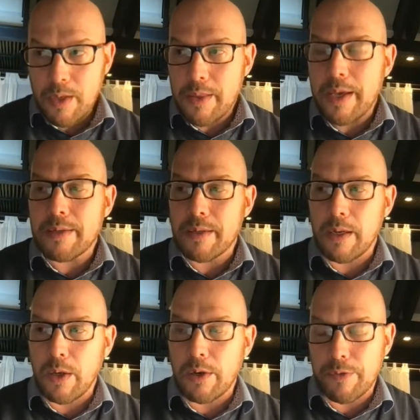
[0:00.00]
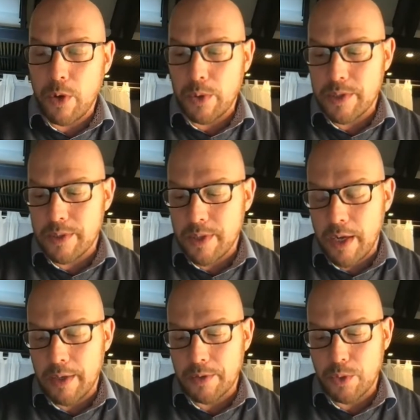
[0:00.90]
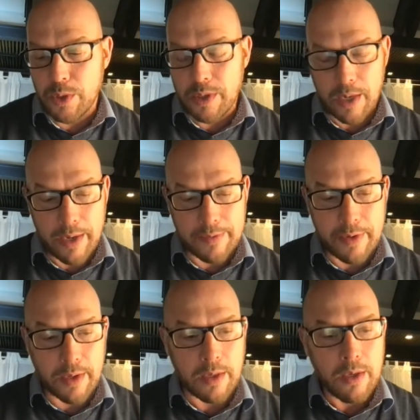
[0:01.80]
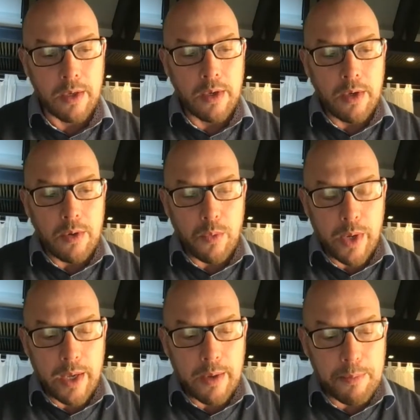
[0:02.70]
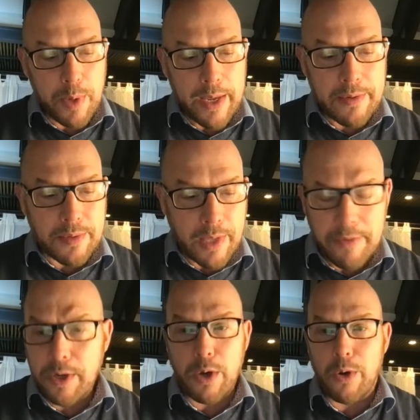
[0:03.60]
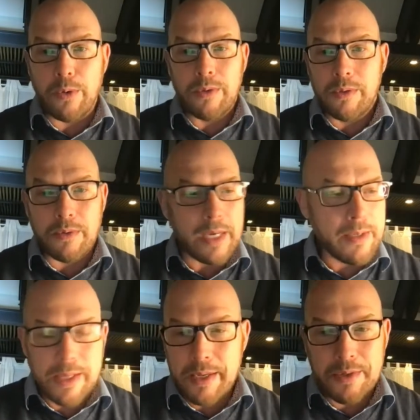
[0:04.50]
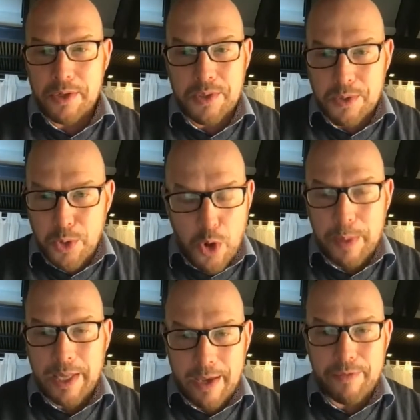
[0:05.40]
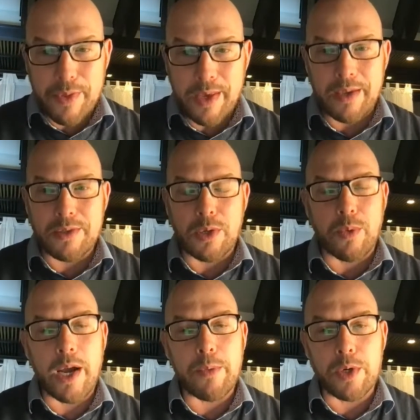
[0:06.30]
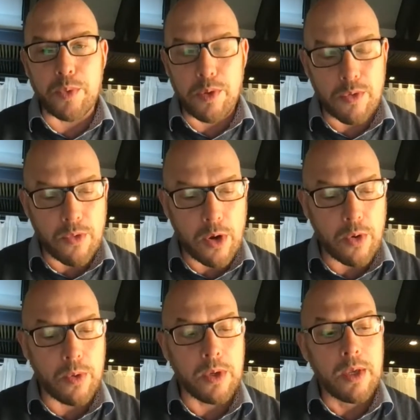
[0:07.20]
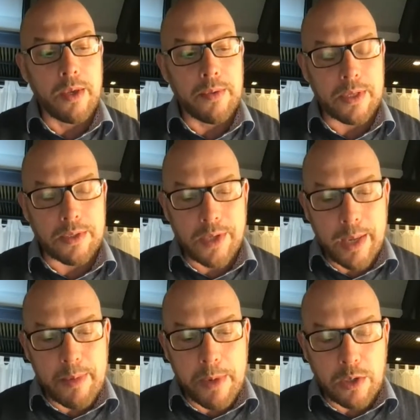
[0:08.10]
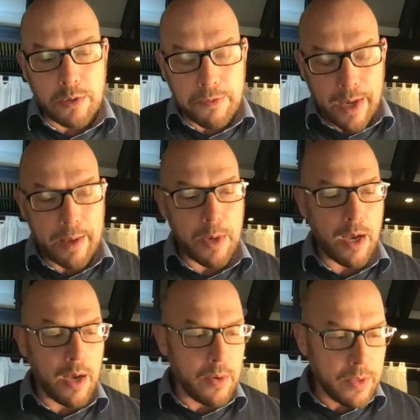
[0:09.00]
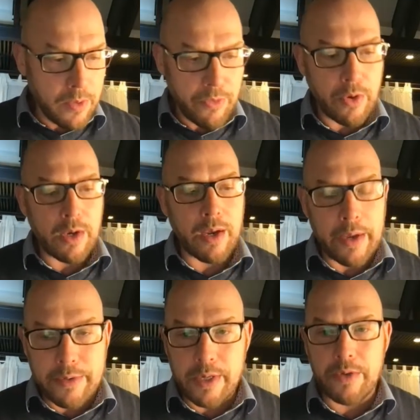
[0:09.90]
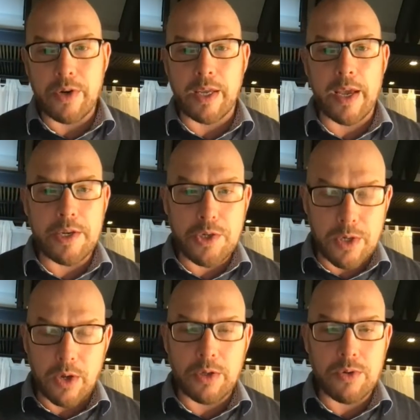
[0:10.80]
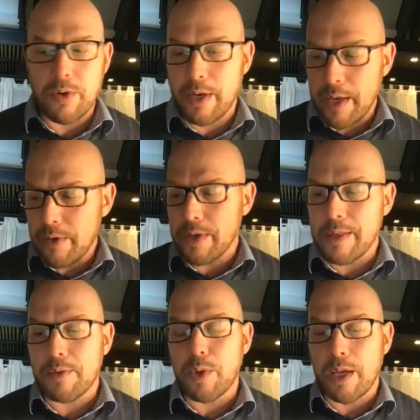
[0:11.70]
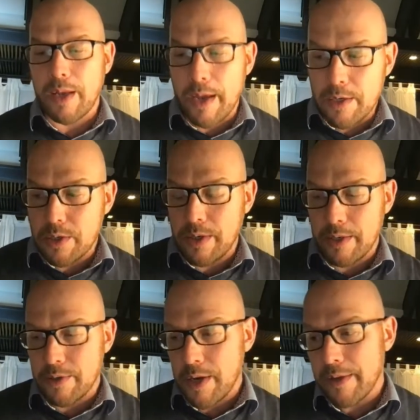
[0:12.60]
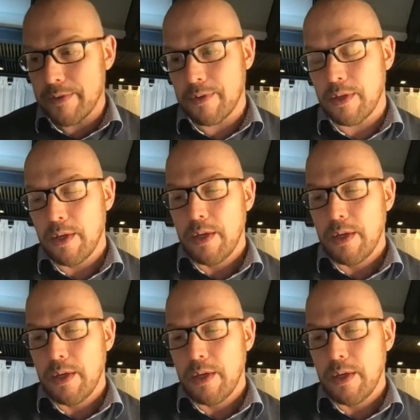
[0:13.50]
that a lot of courses are utilizing where players never go, right? There is just nobody ever there. So why would we throw the same amount of labor hours, fertilizer, irrigation onto an area that we can actually adjust